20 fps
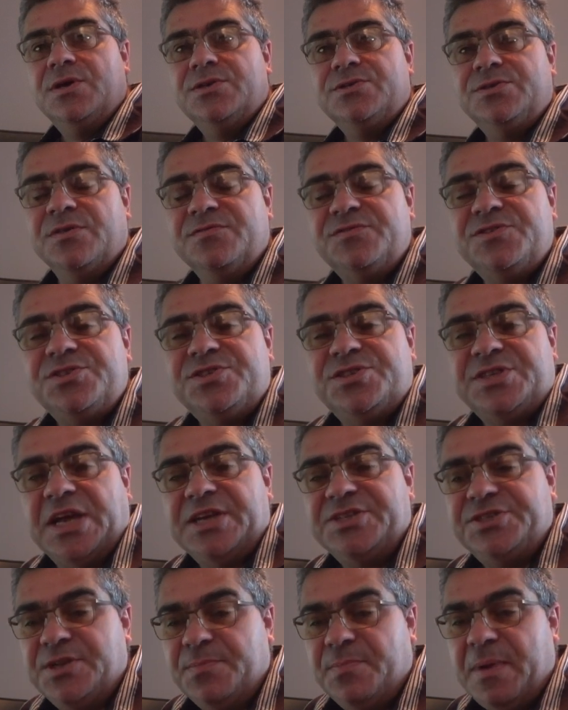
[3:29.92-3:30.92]
So I've just
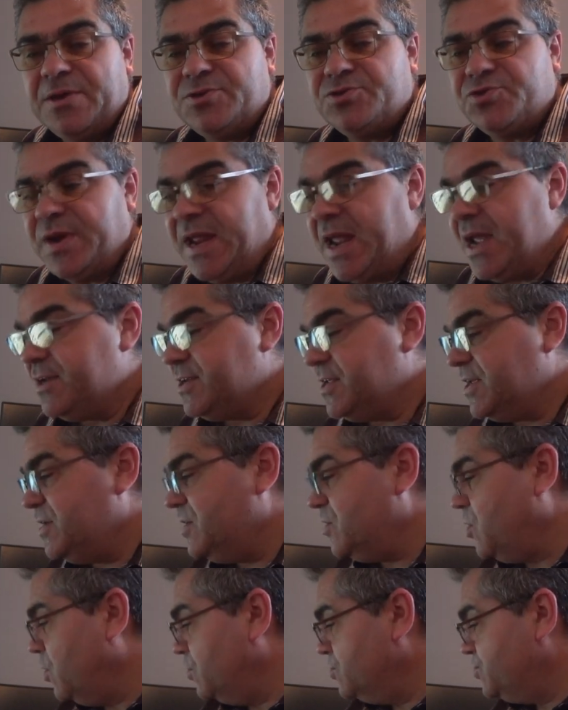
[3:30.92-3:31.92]
changed the battery out
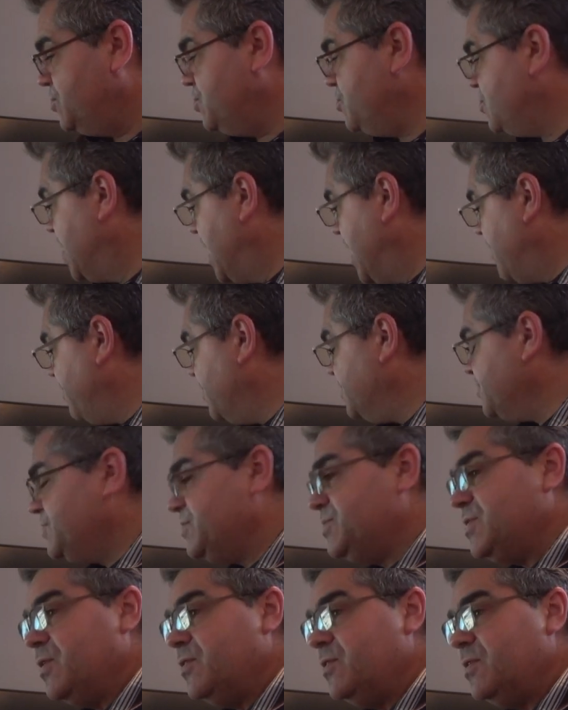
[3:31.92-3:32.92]
on 2 cameras,
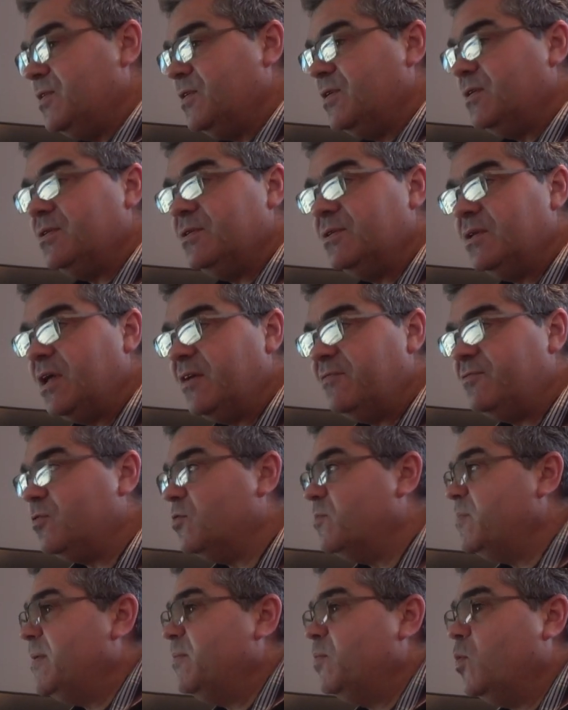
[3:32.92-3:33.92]
so I have
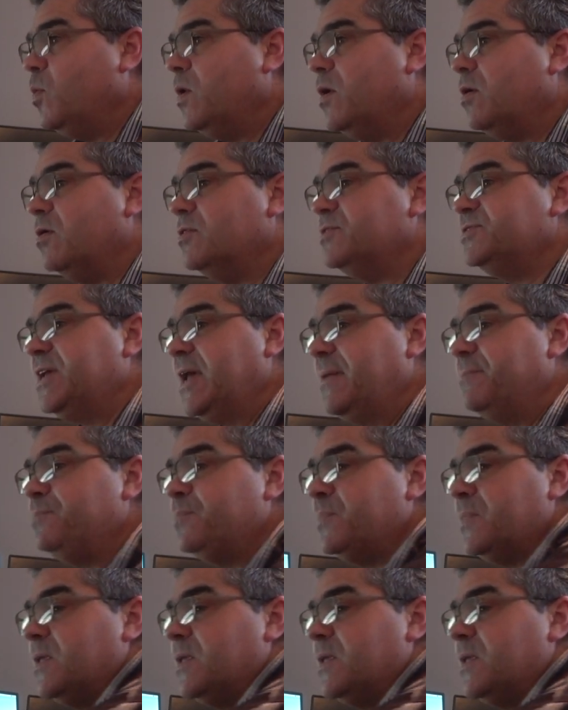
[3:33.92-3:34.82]
to remember where I was at.